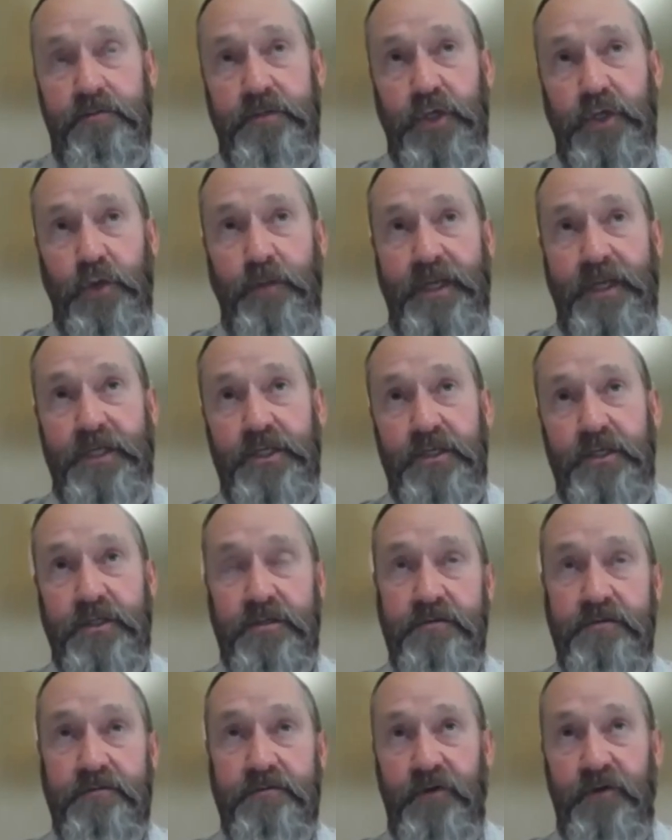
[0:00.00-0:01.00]
2
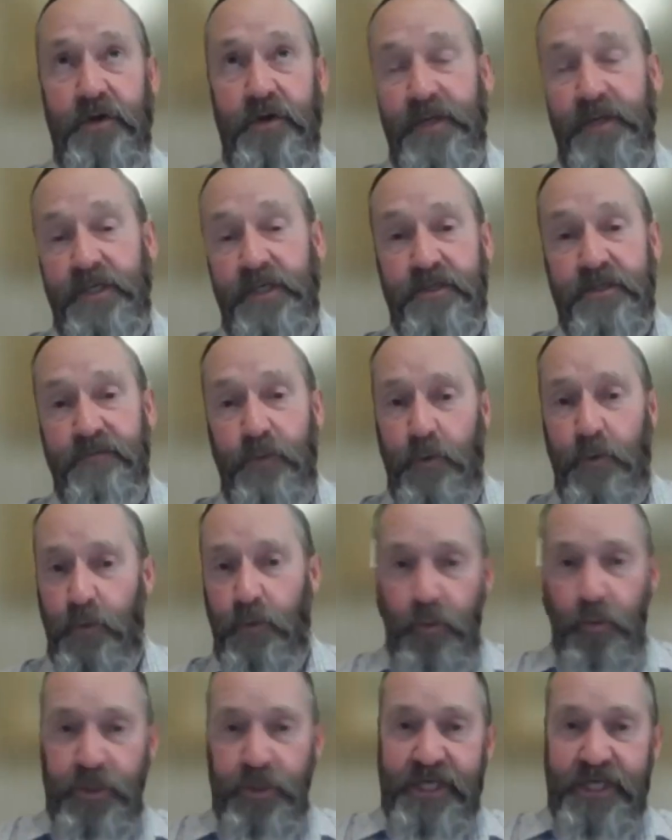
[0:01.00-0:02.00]
meters, 3 meters,
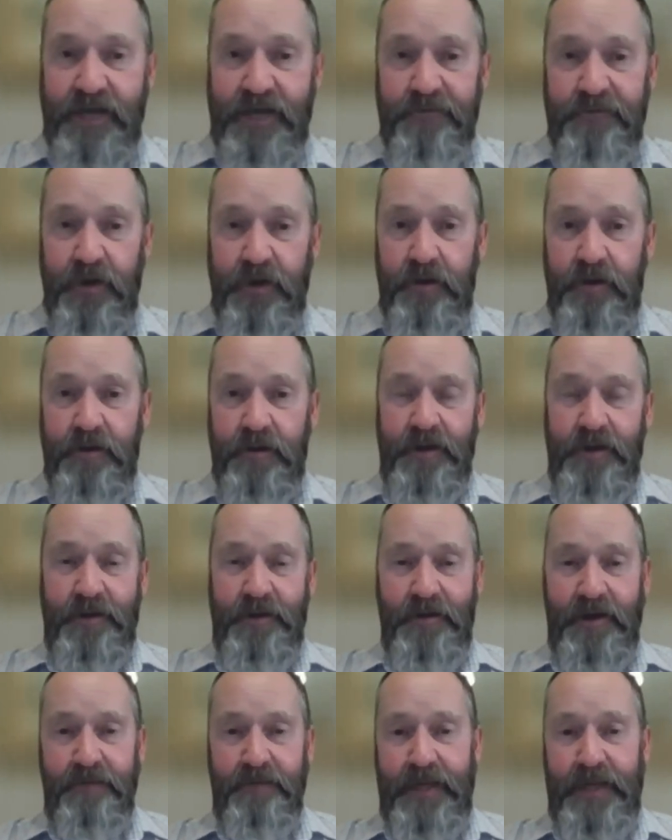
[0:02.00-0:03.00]
whichever?
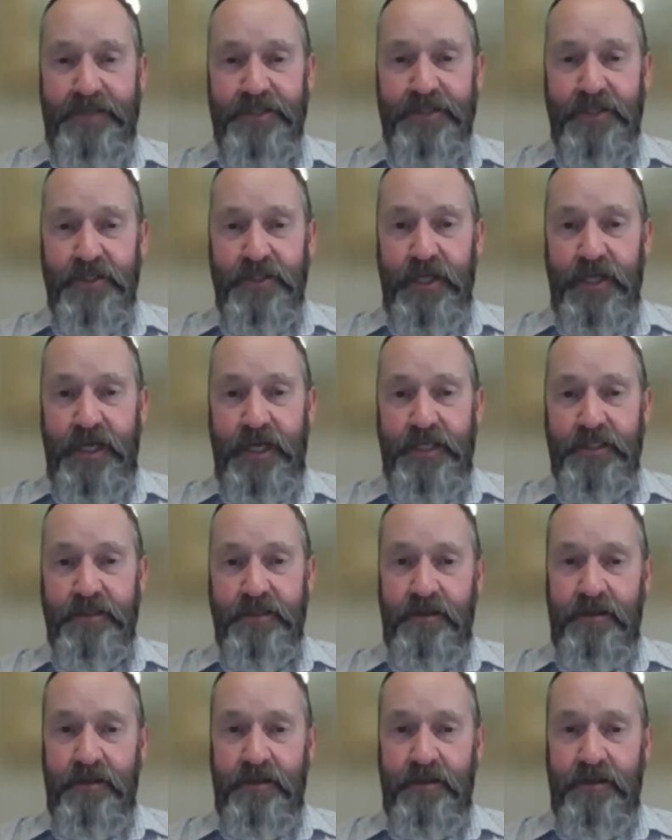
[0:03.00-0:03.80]
And if the answer is yes,